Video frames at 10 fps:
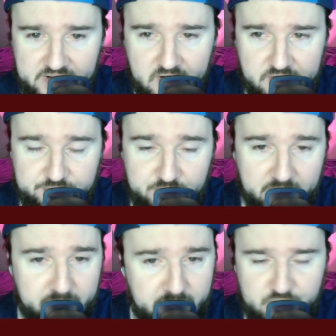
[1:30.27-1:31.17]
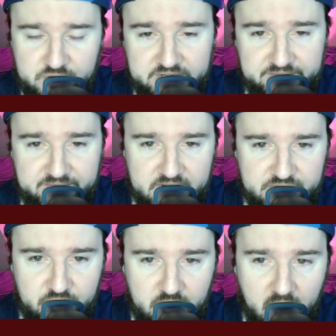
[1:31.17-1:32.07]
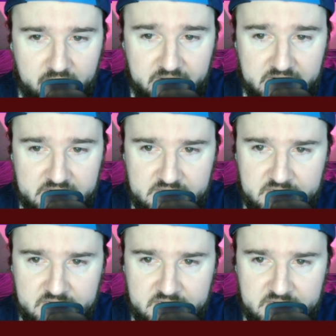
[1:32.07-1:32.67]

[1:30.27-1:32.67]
Tulane, good defense, good offense,